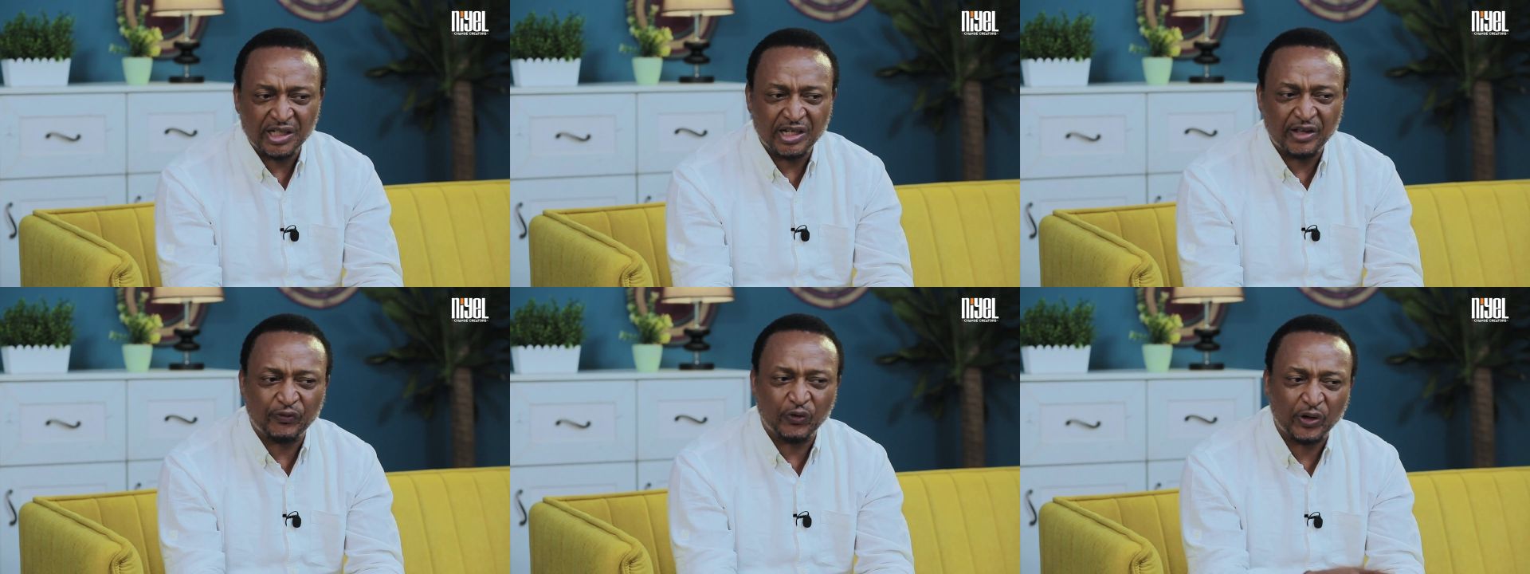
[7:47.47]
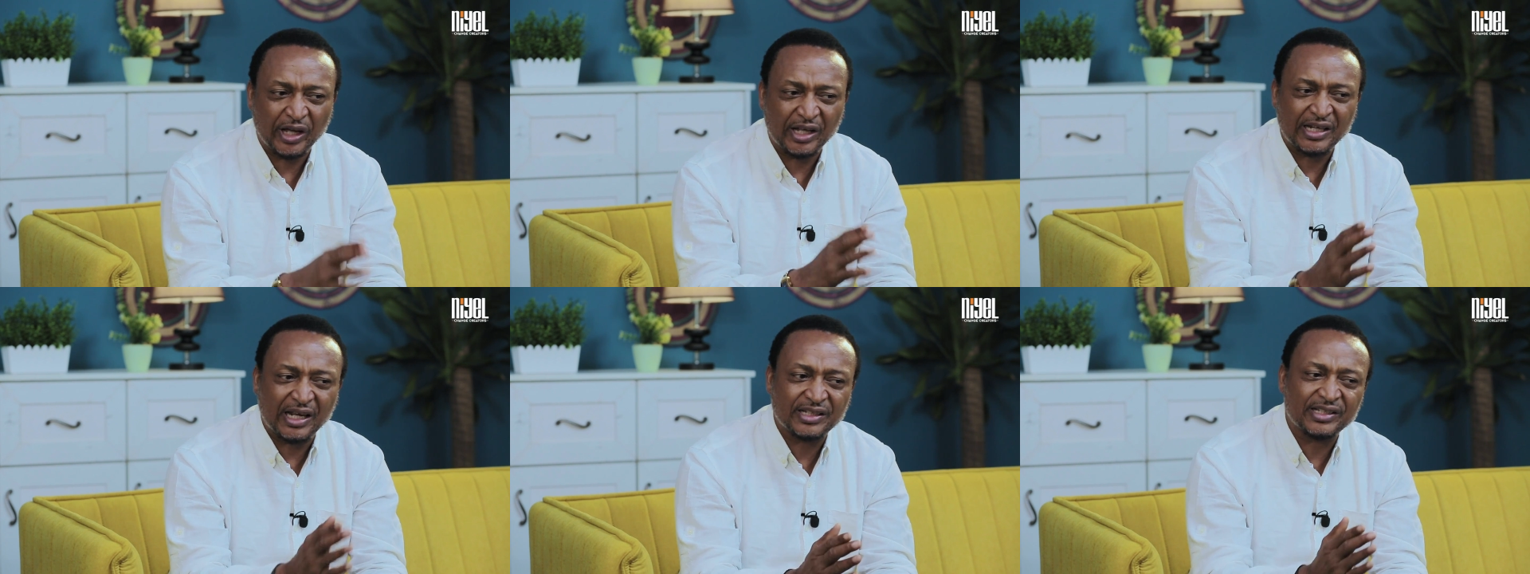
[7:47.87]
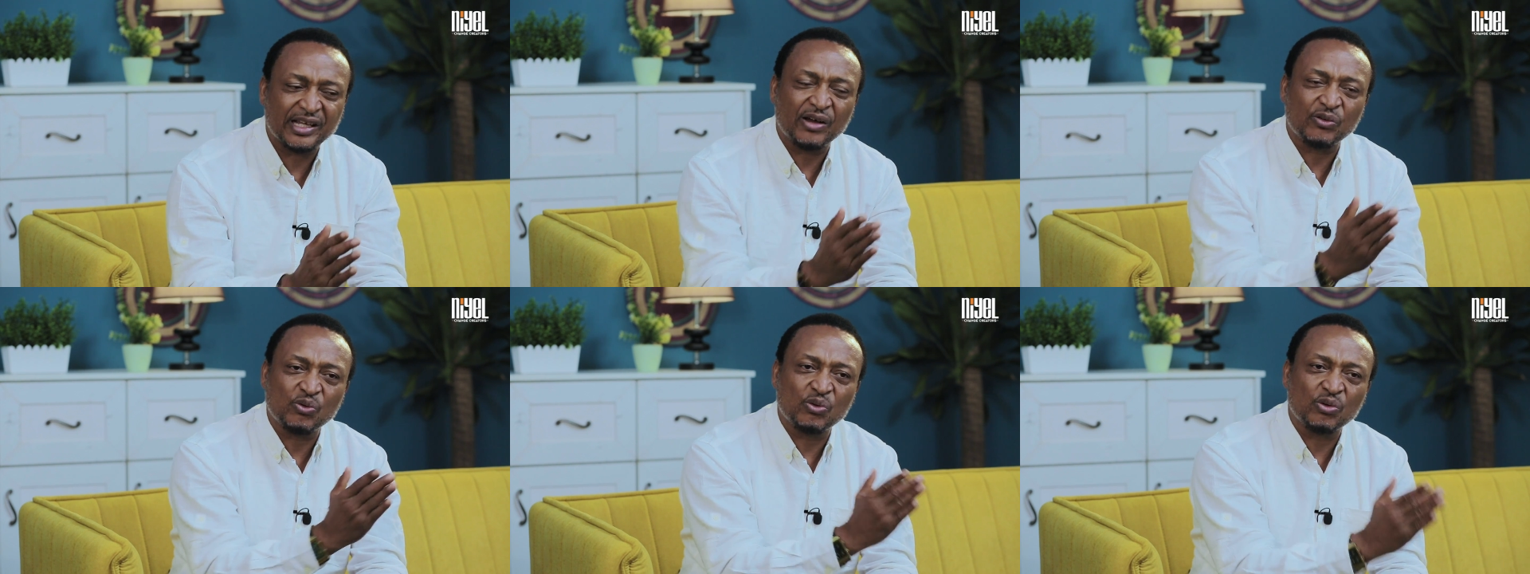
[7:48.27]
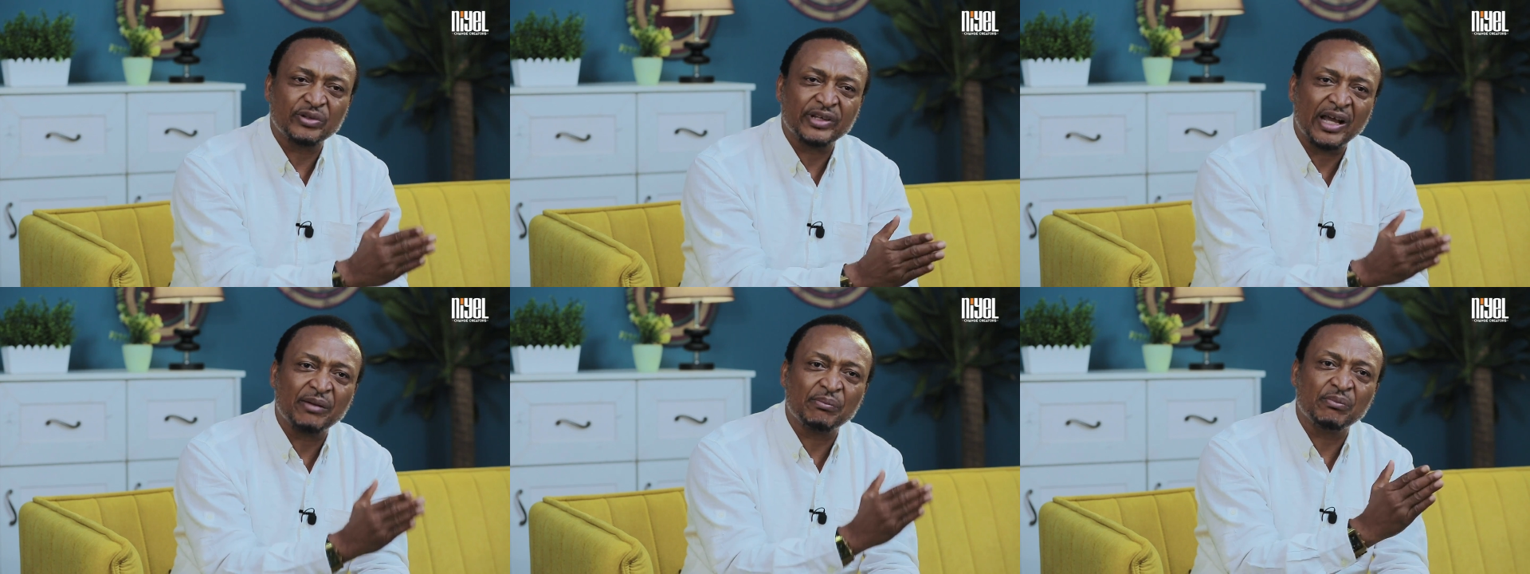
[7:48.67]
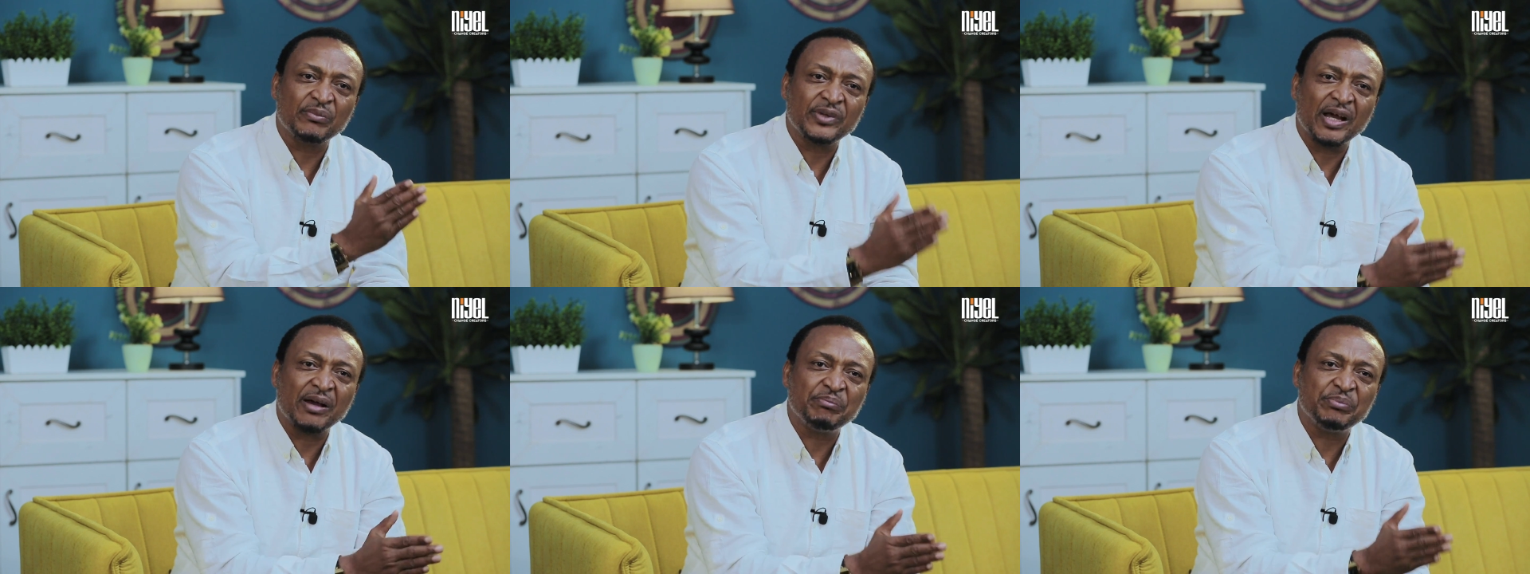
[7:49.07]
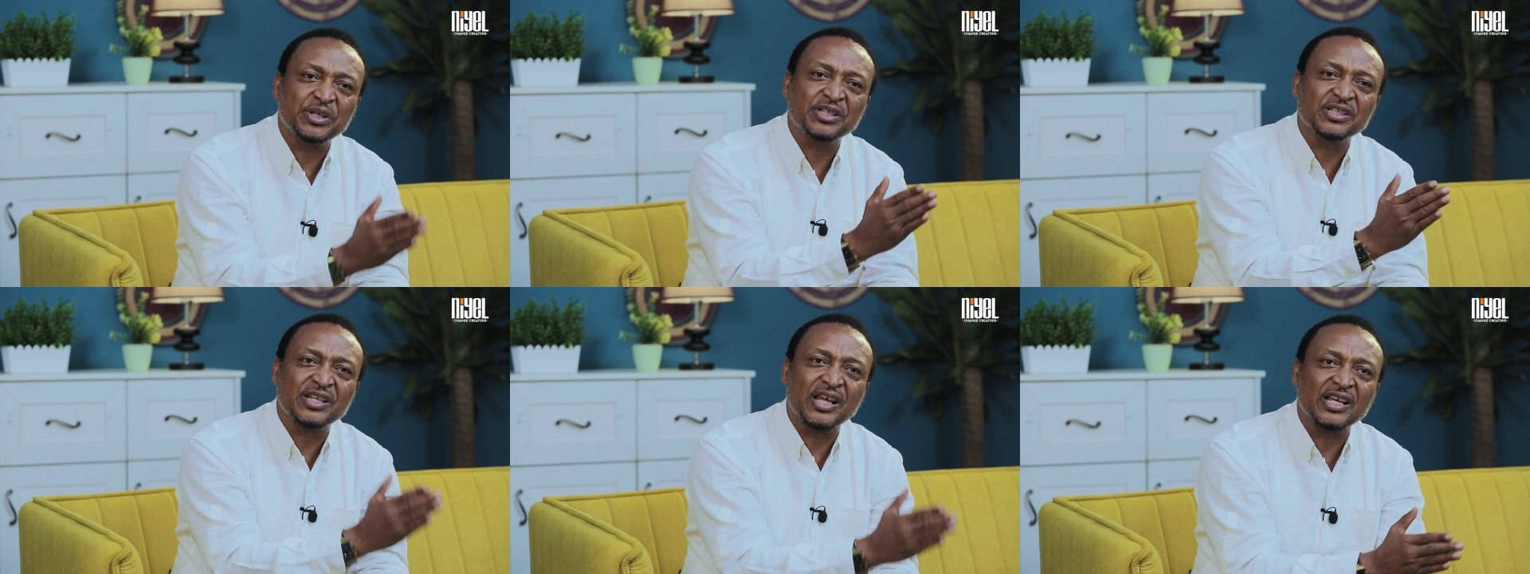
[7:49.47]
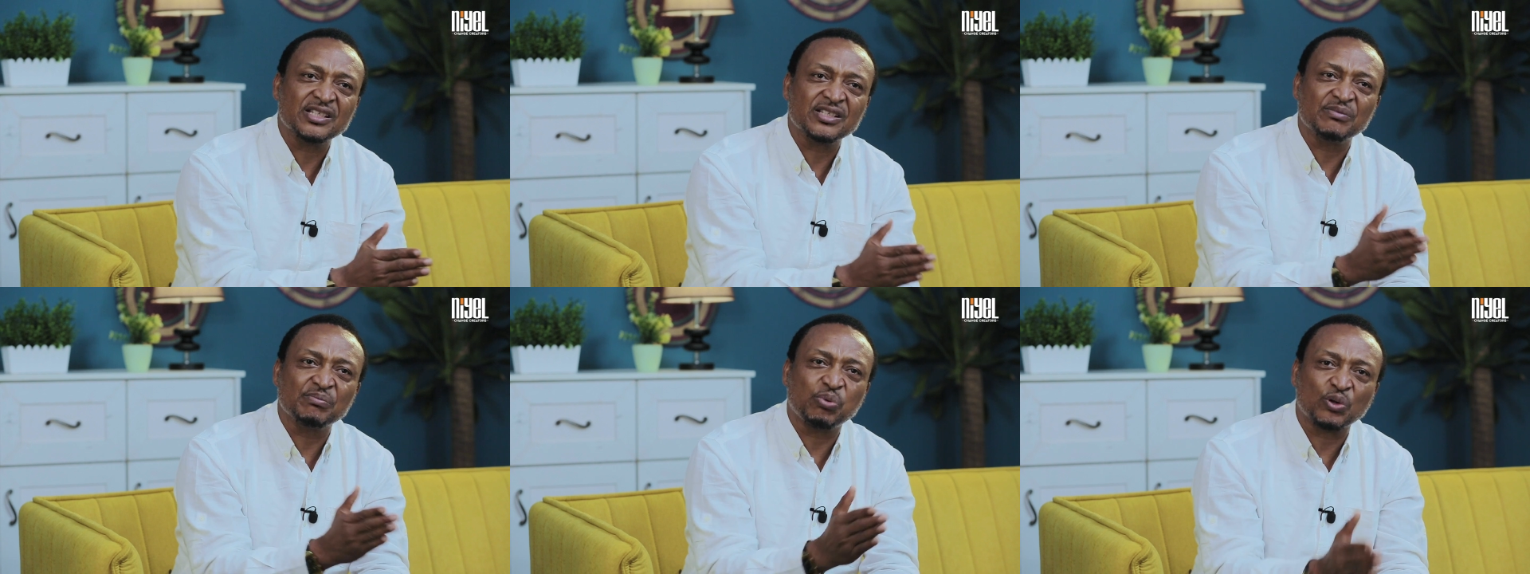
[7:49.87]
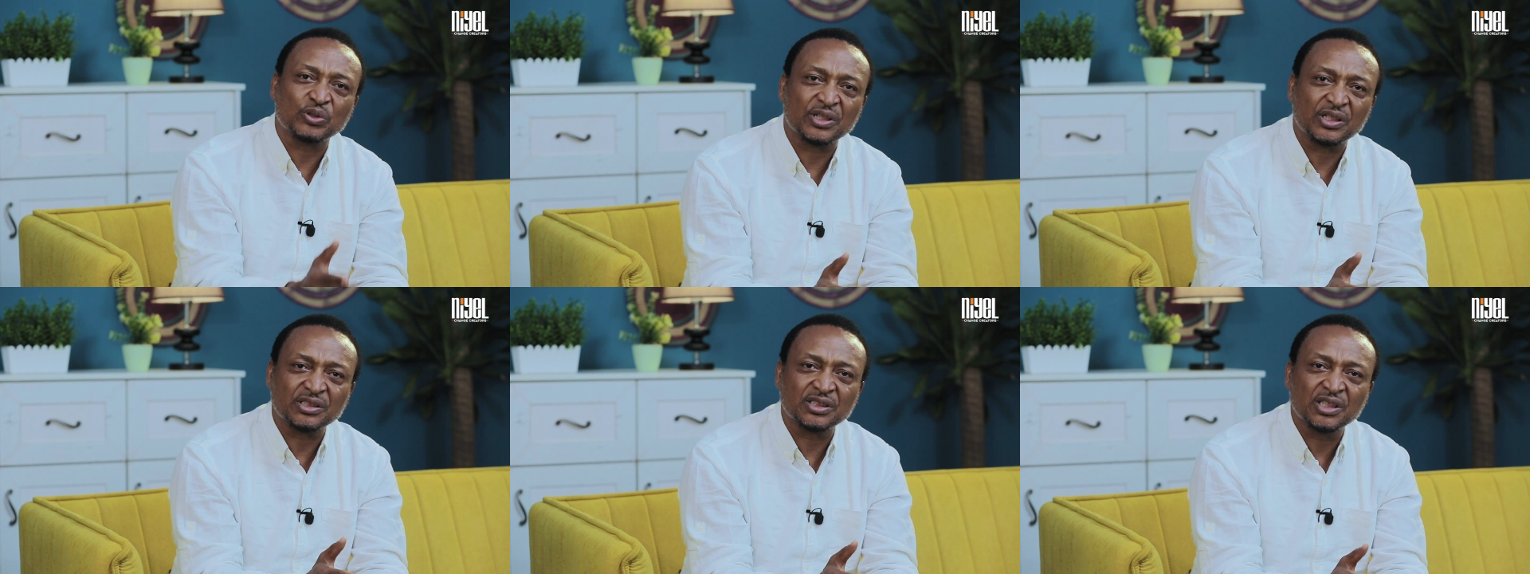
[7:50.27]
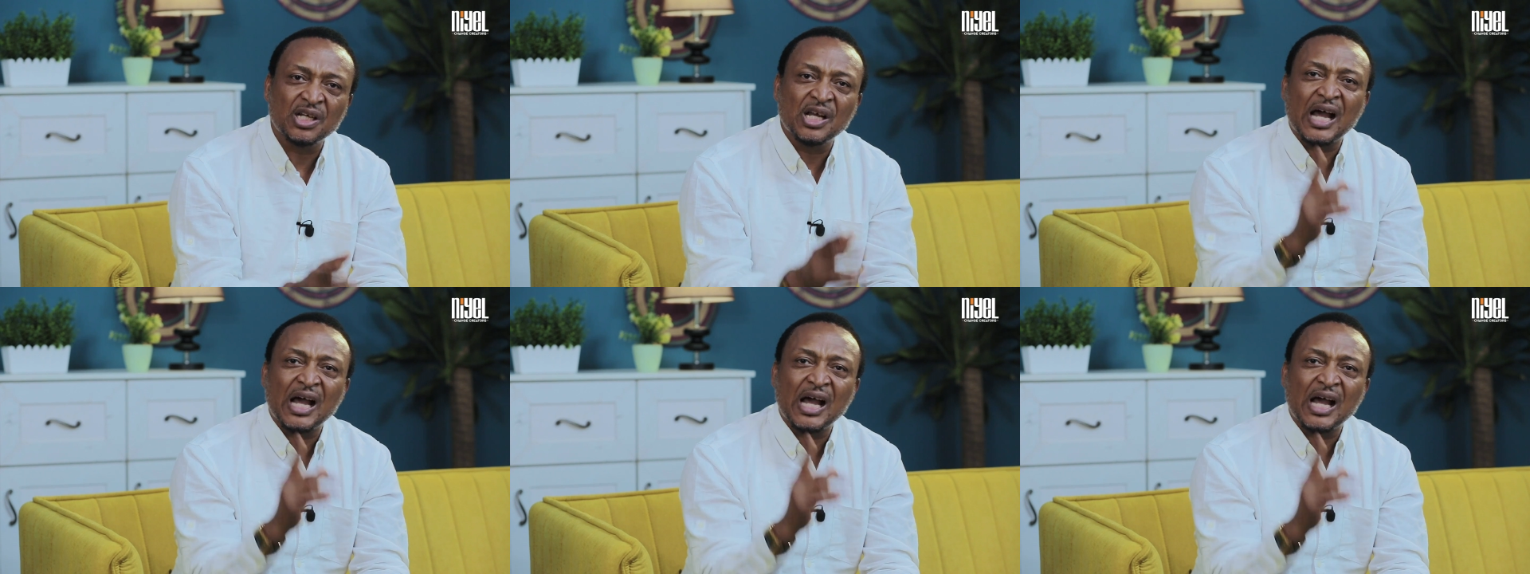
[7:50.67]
they forget that their role, their being there is important.